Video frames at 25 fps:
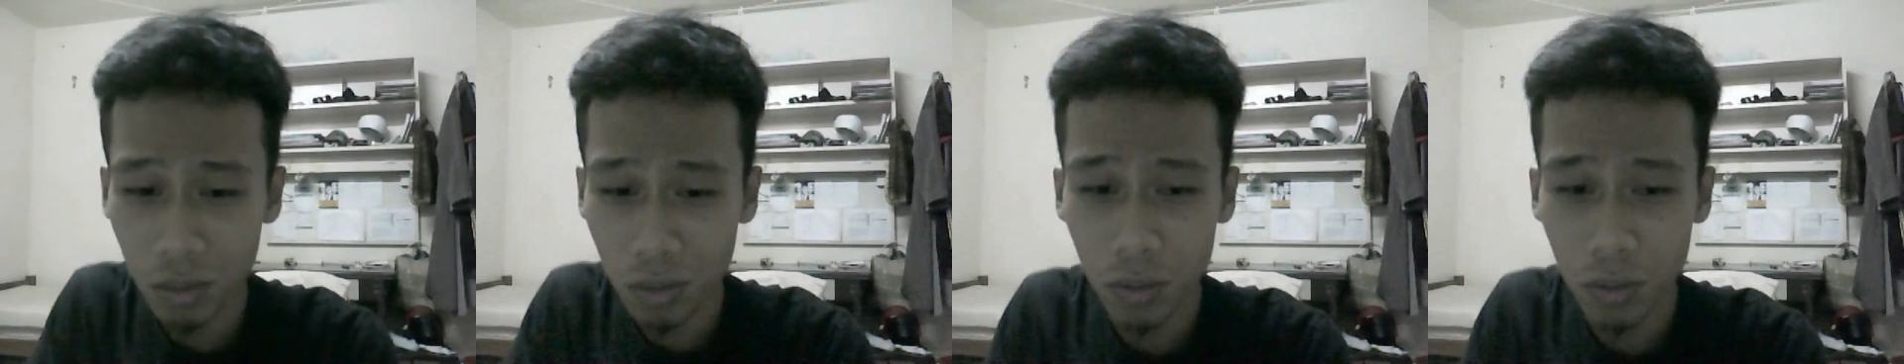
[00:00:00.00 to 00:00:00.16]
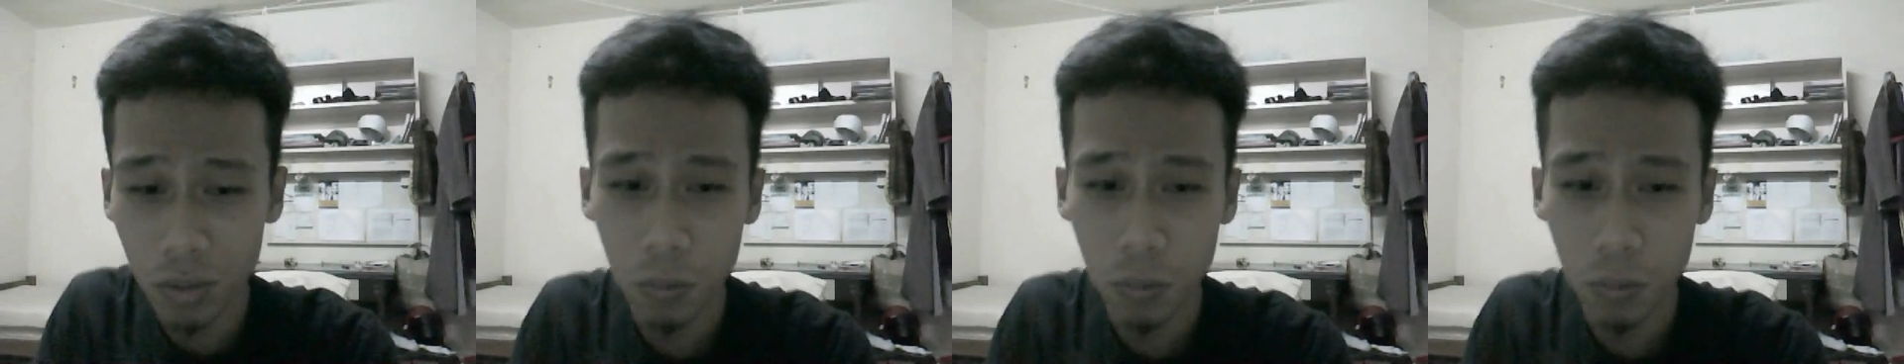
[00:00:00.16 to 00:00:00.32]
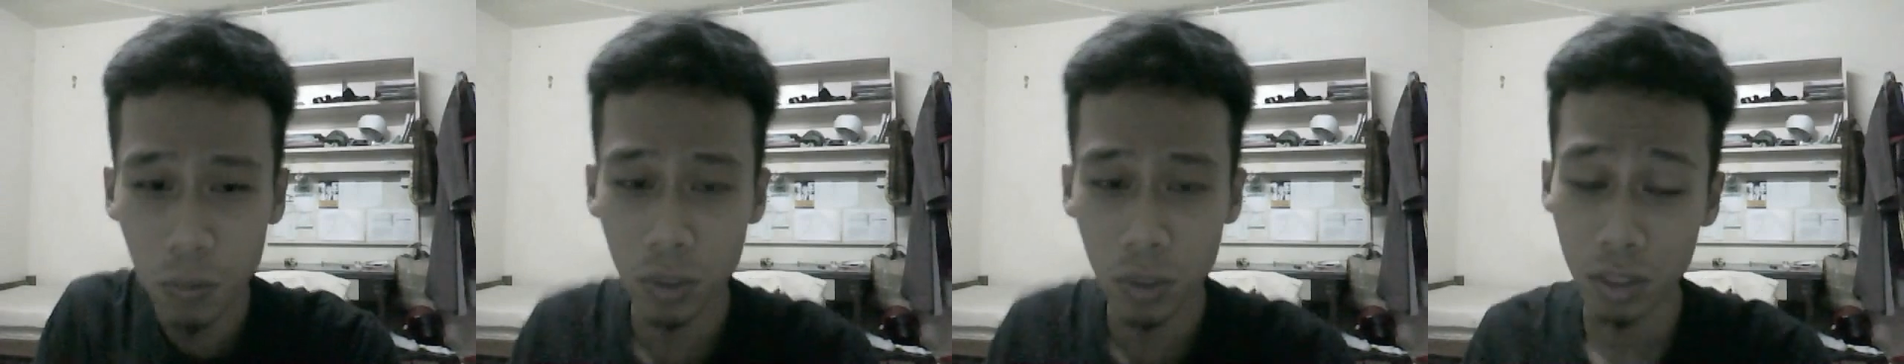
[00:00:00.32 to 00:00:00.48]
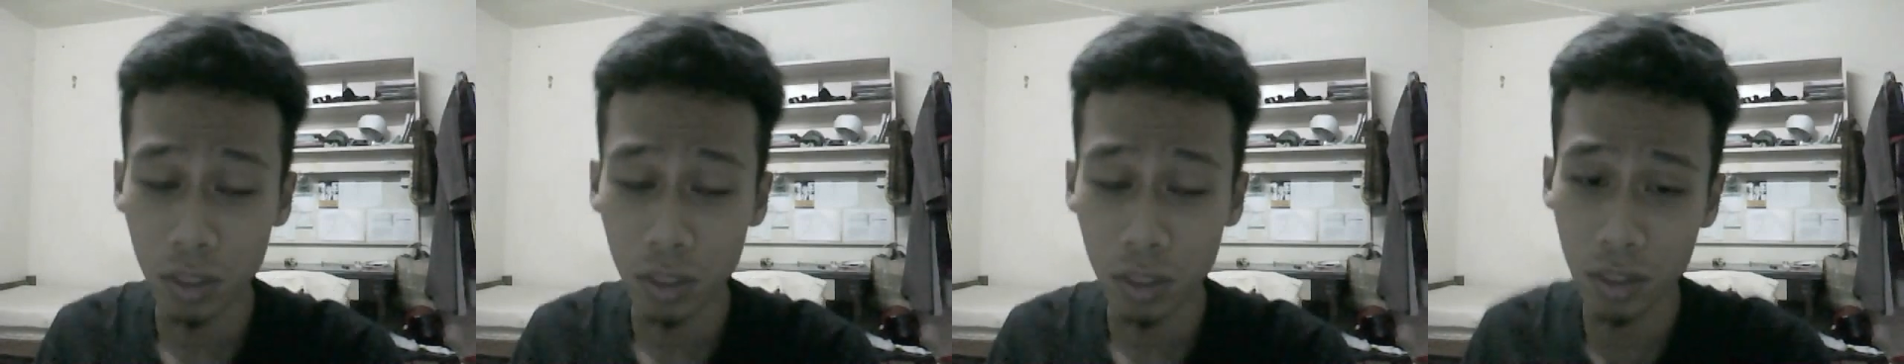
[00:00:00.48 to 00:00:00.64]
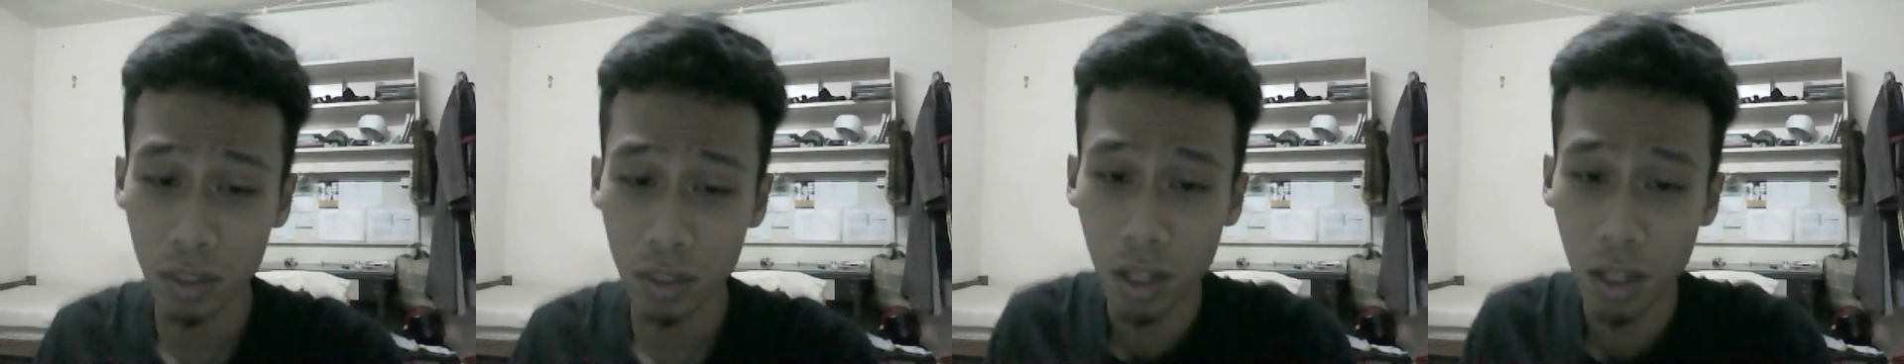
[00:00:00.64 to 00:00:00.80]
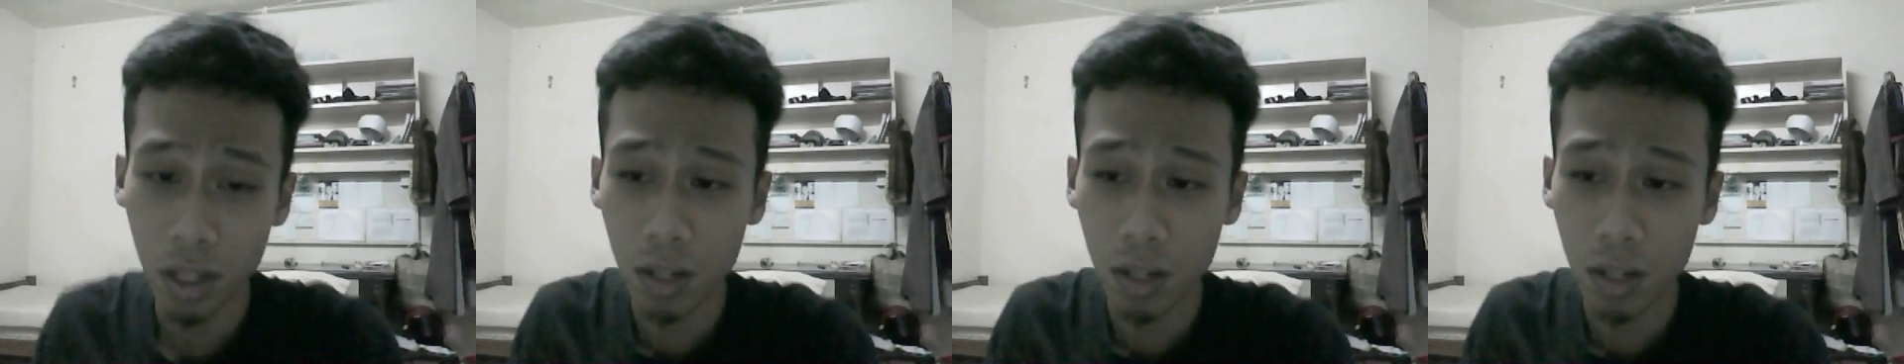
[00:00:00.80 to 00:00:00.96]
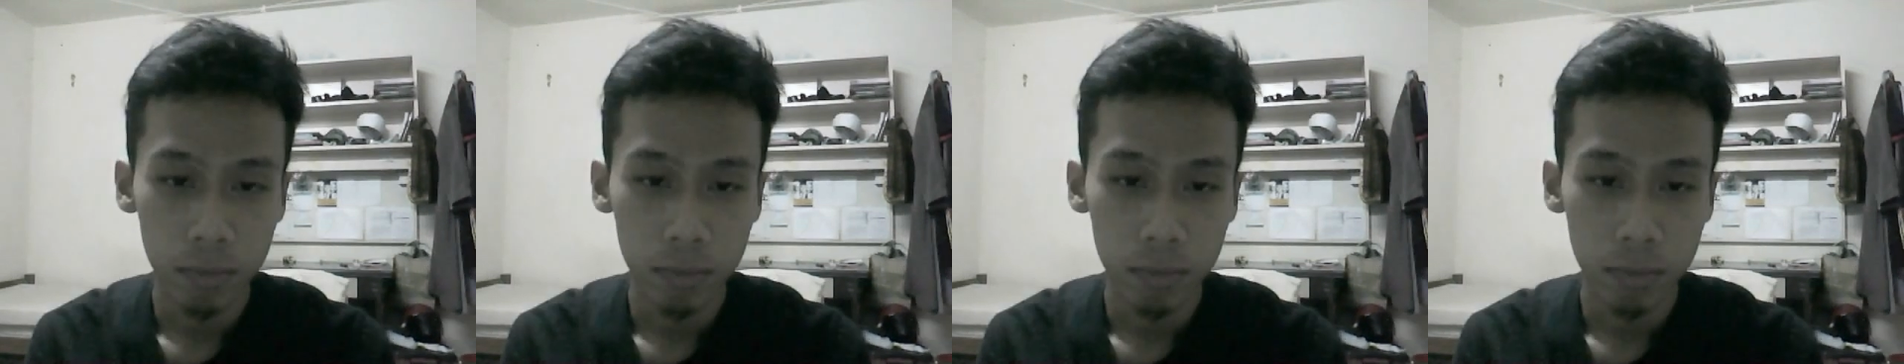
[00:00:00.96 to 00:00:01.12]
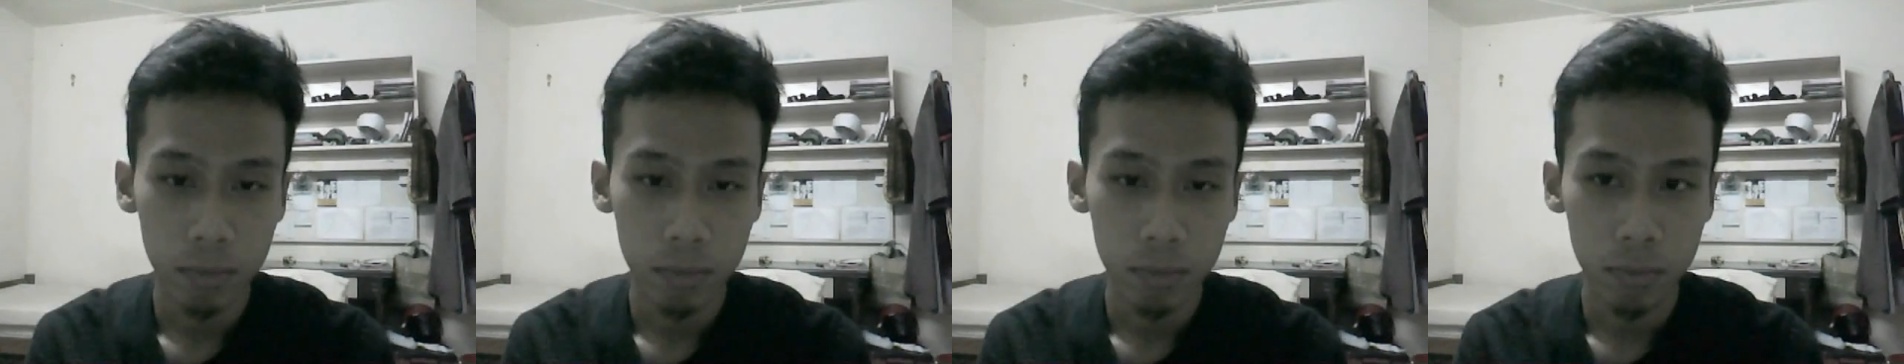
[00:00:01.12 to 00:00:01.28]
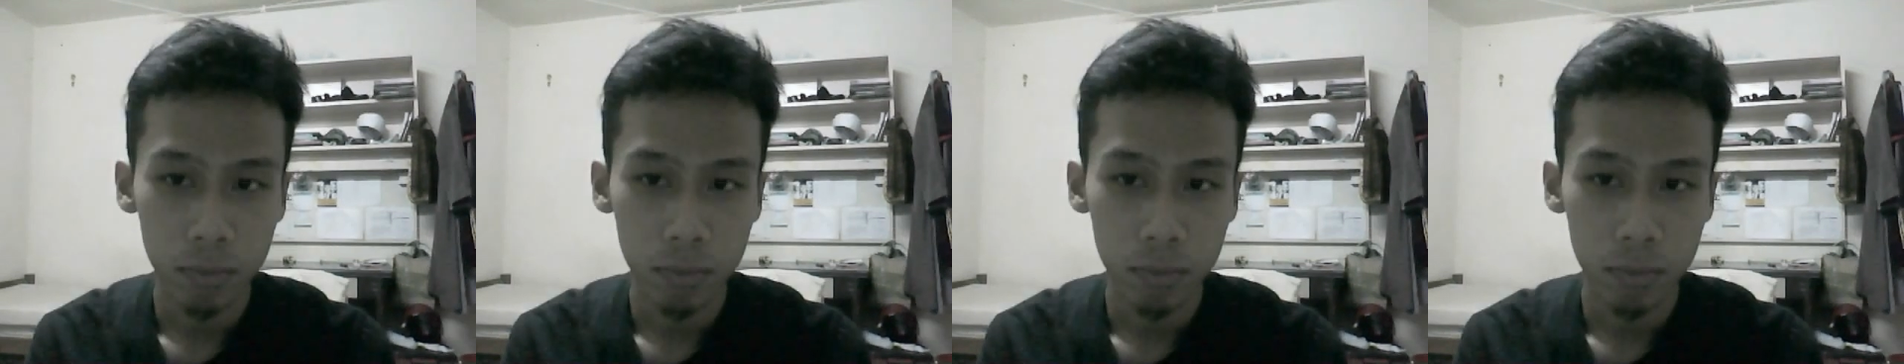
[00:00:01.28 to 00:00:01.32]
of the book itself